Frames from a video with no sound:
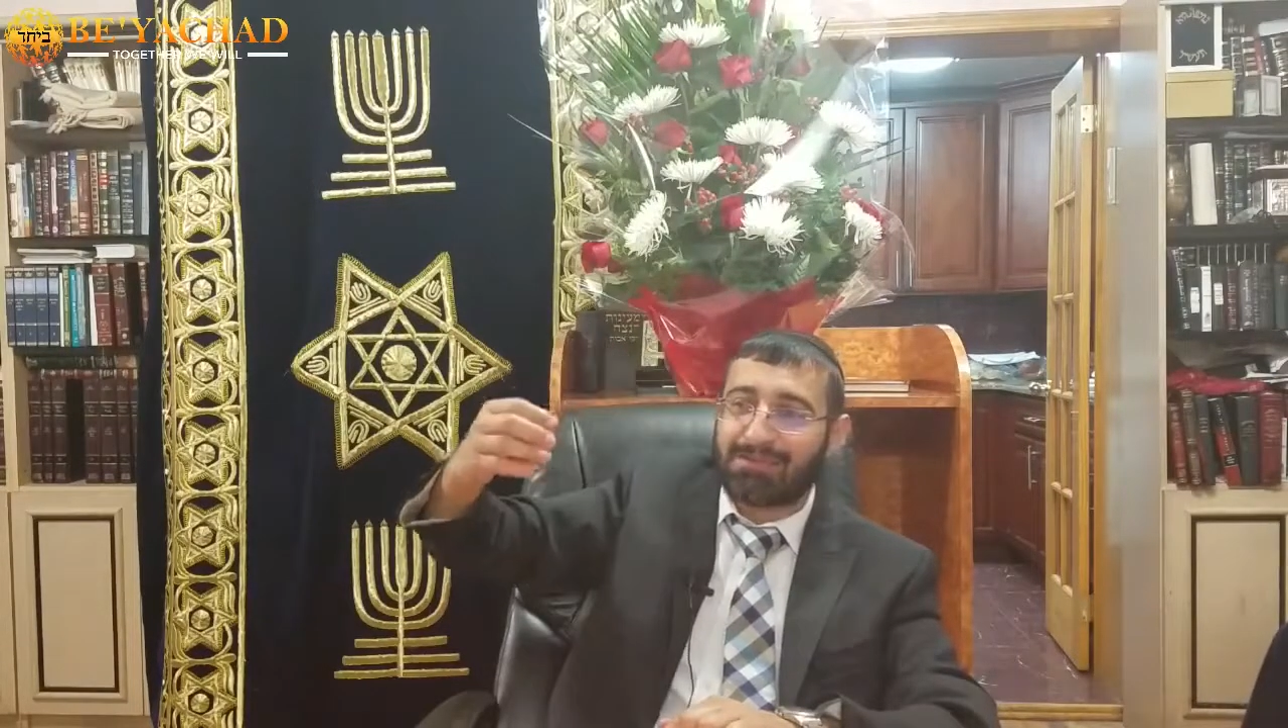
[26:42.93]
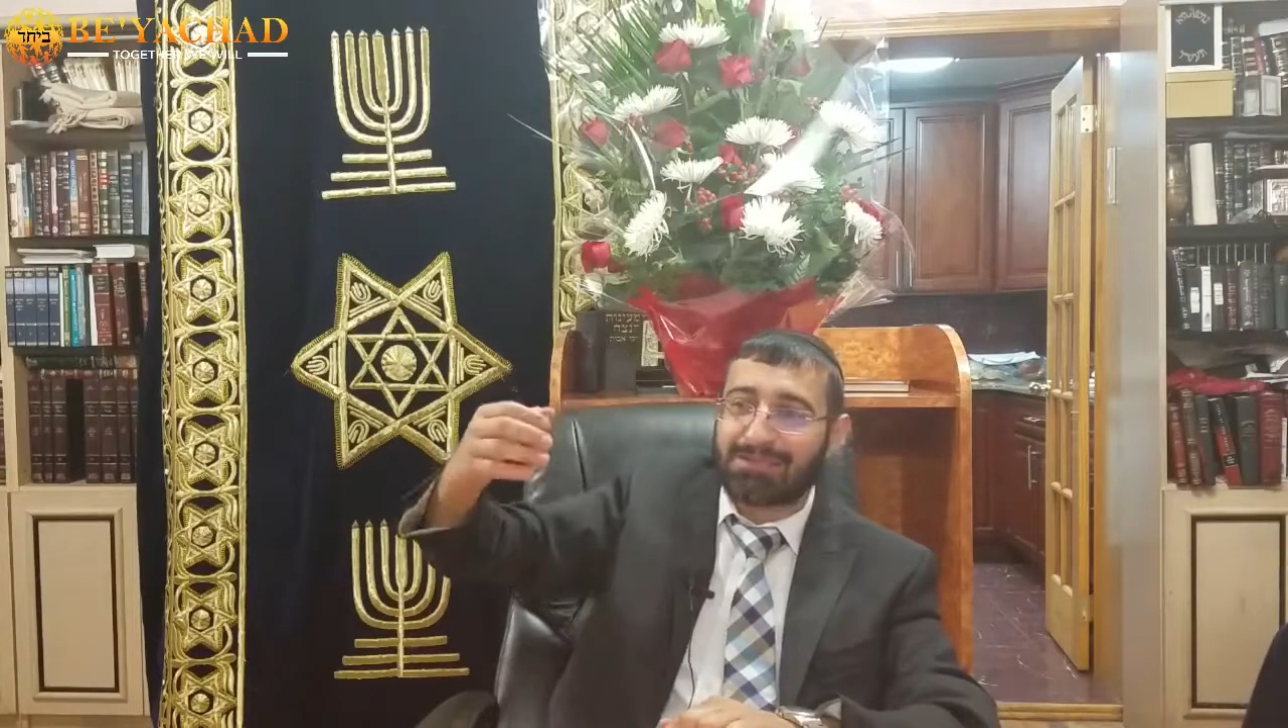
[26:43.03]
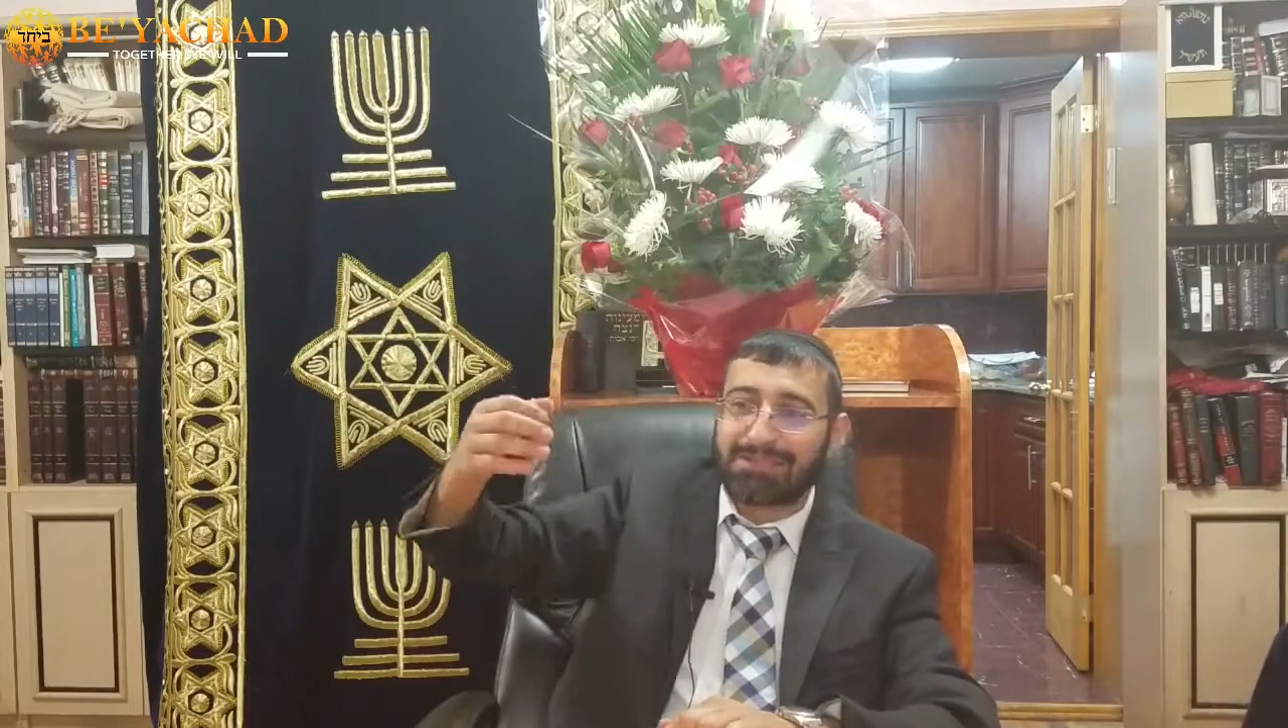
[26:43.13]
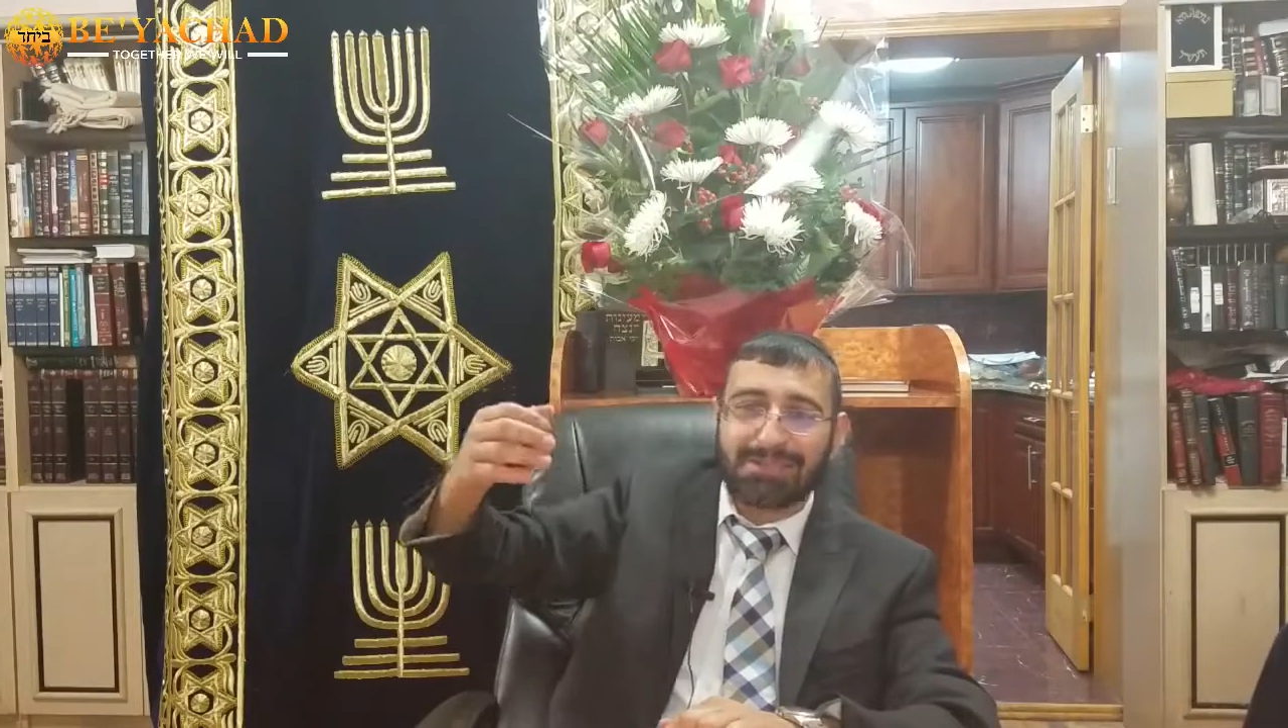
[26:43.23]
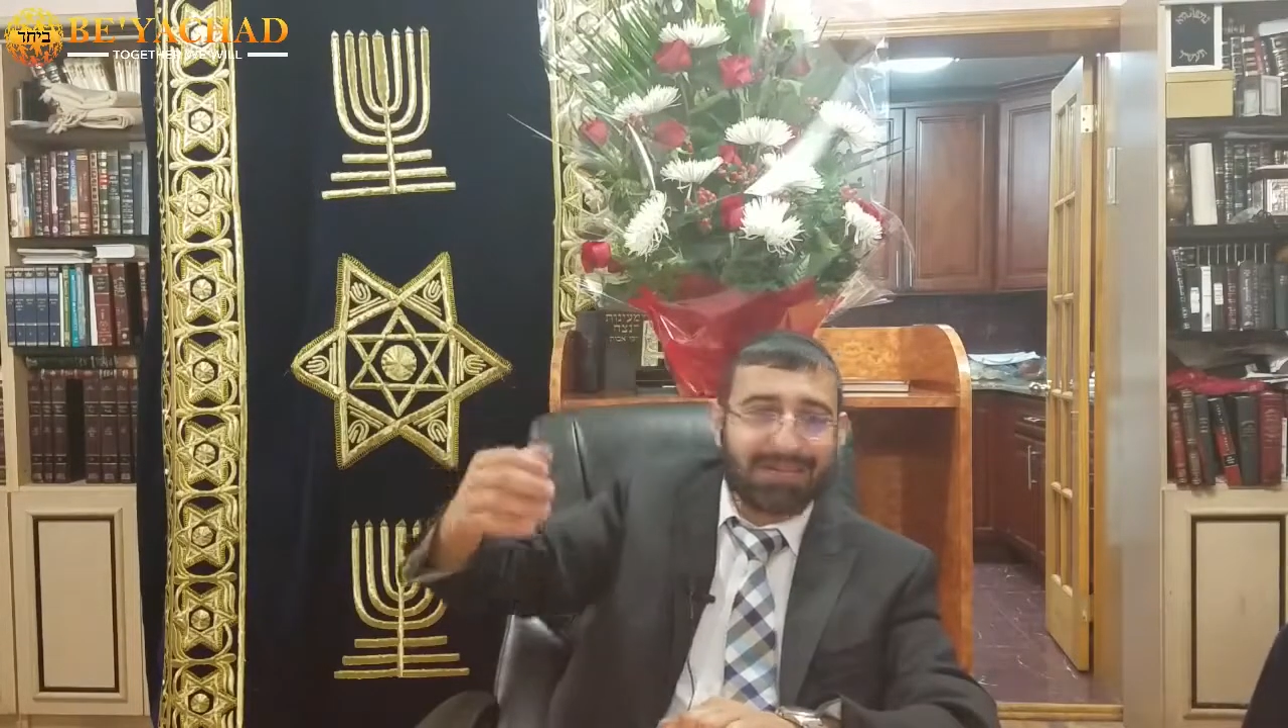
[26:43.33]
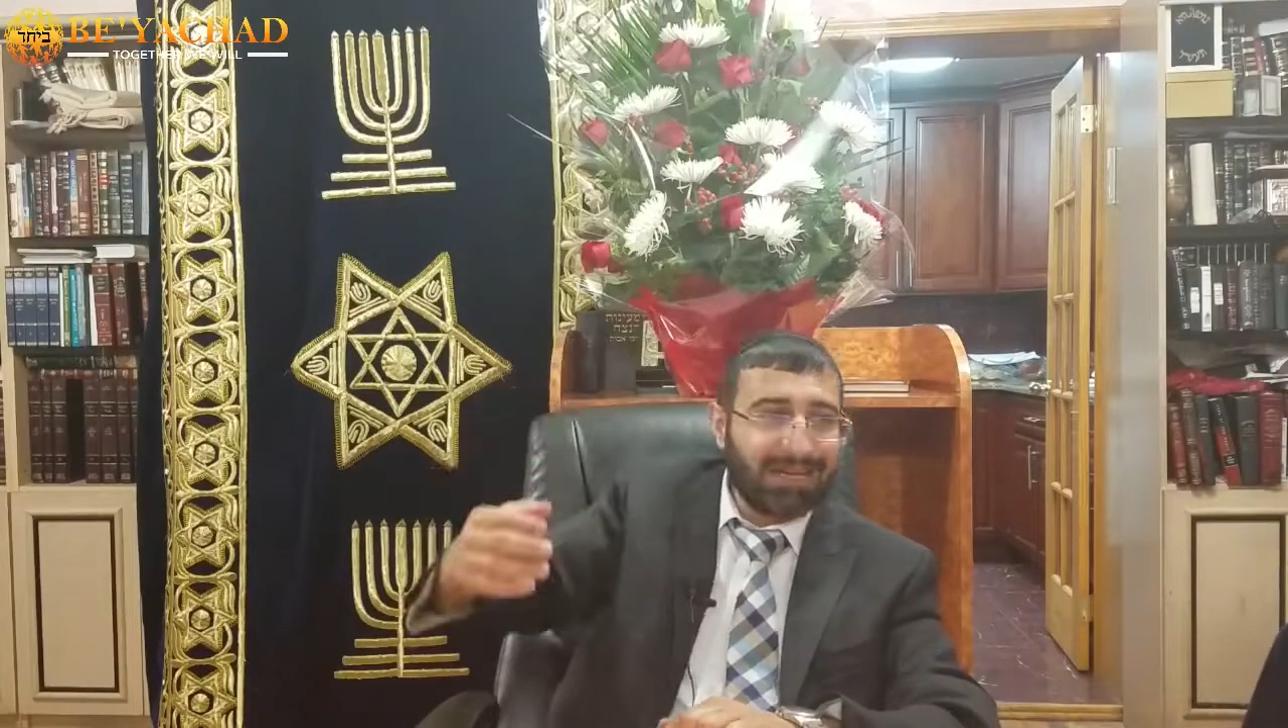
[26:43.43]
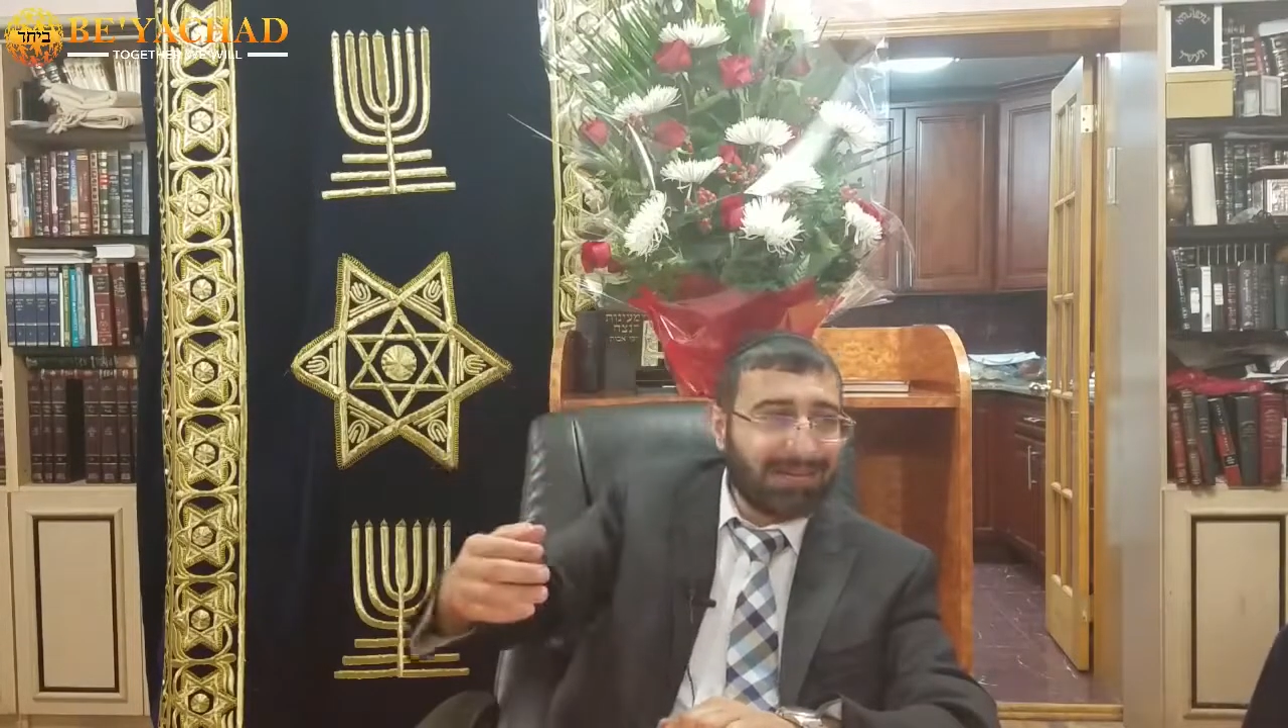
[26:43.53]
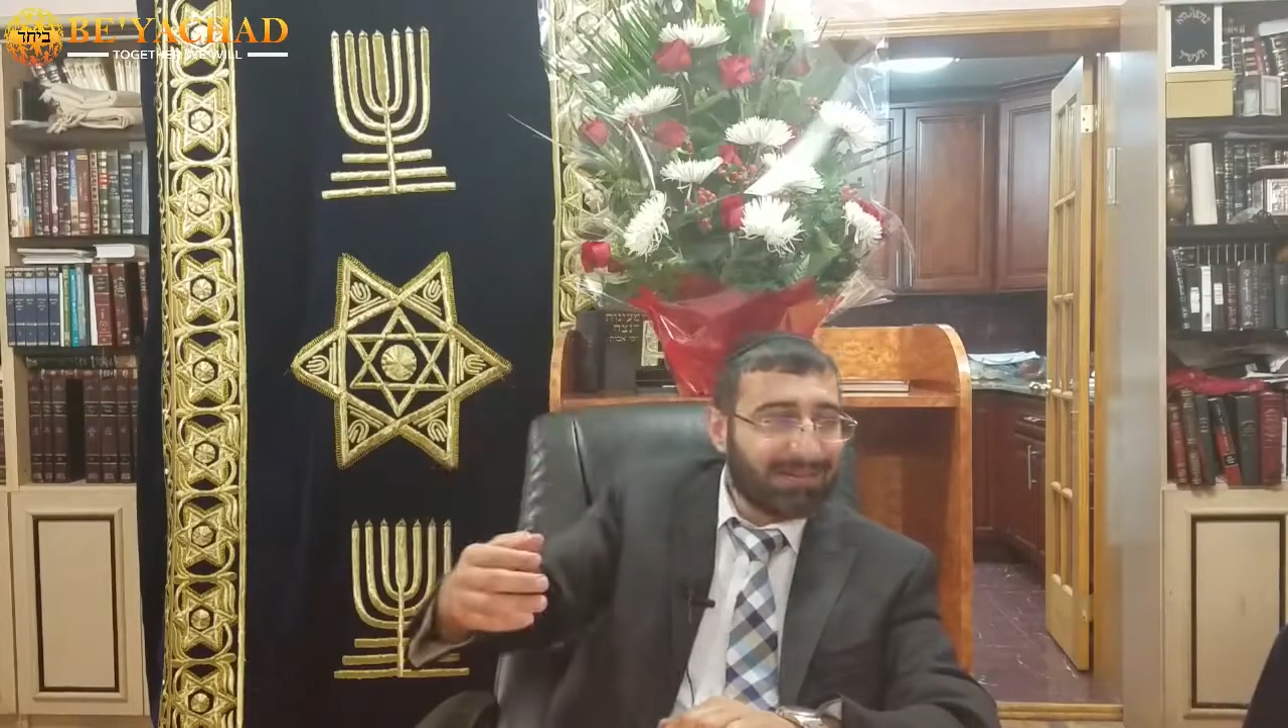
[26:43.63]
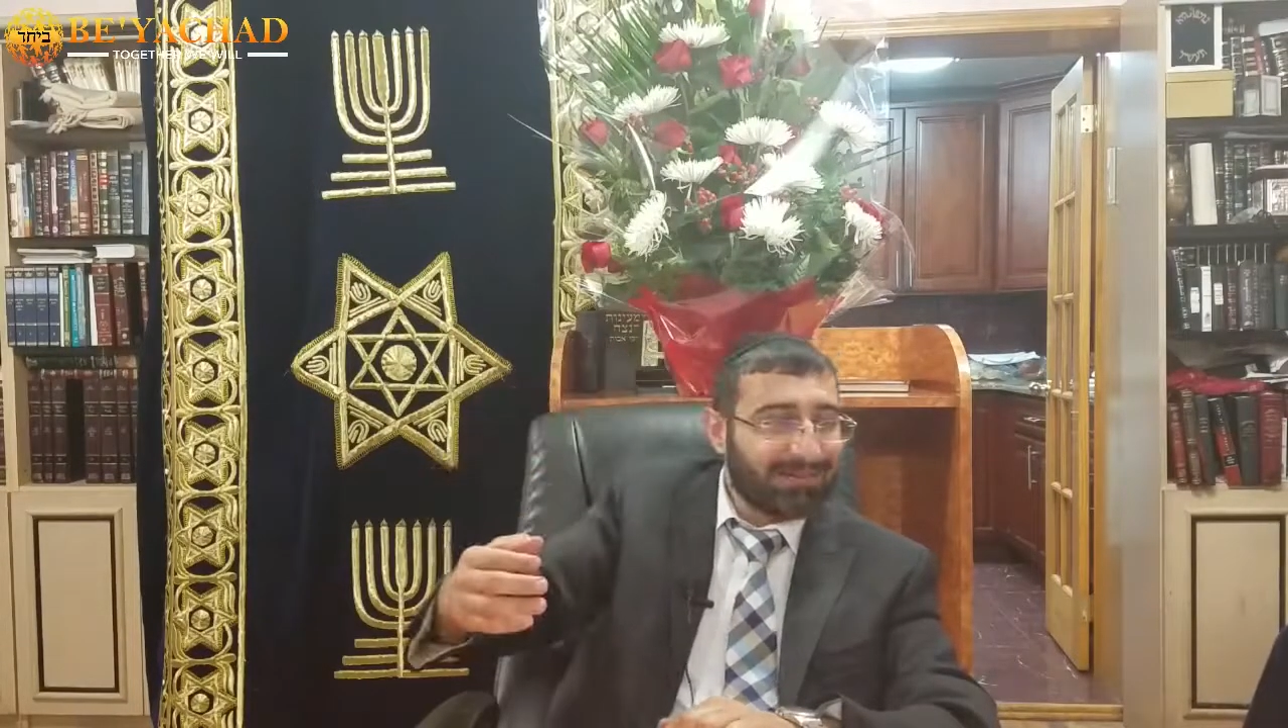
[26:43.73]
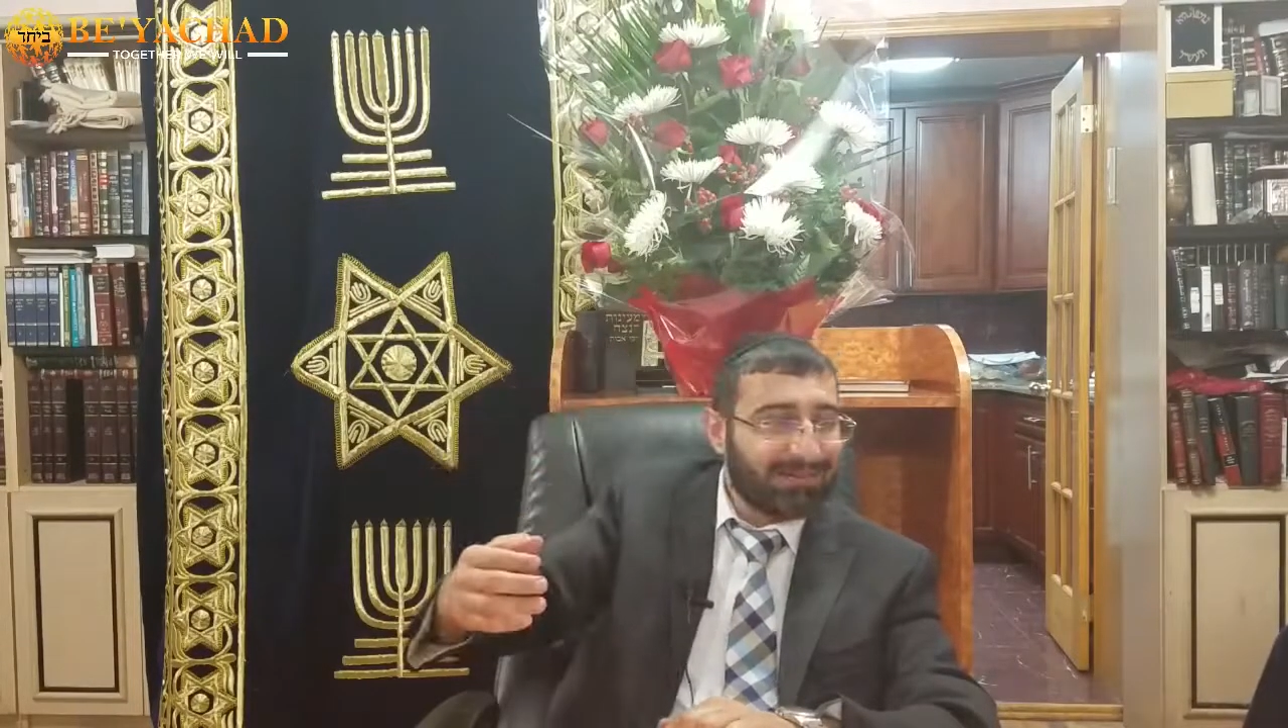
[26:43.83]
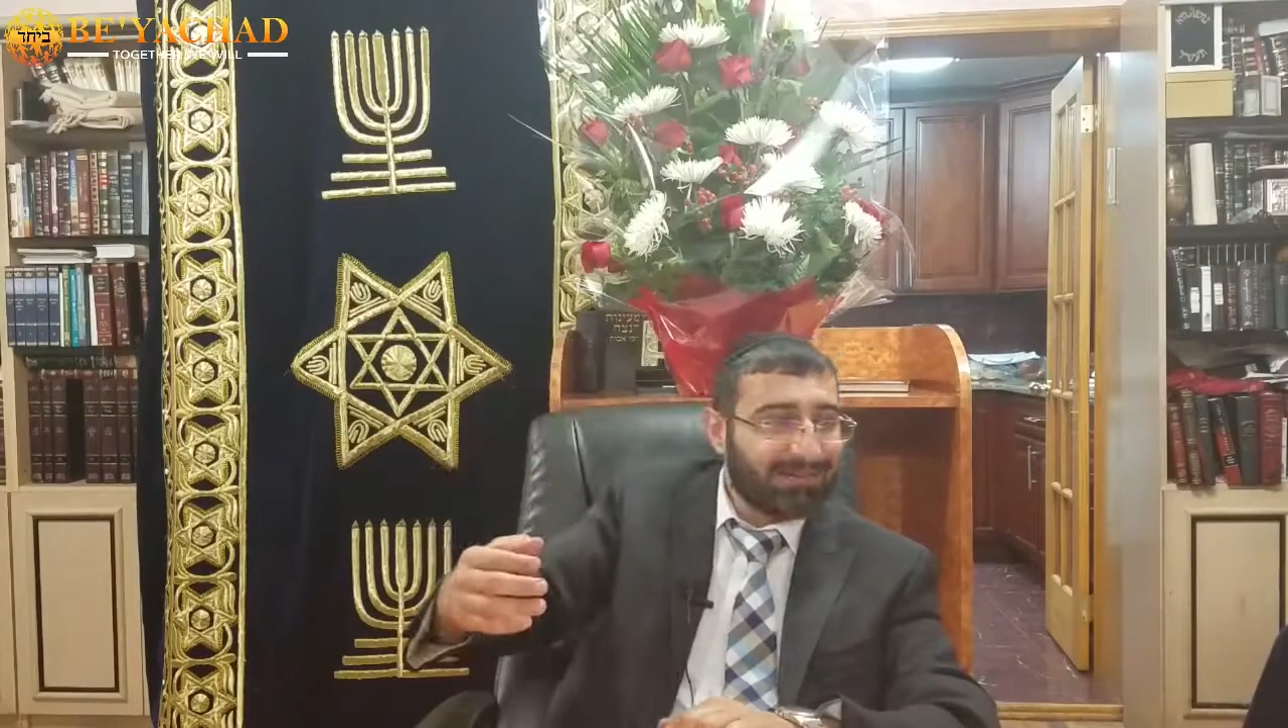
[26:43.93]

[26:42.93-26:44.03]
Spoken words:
Shekhinah,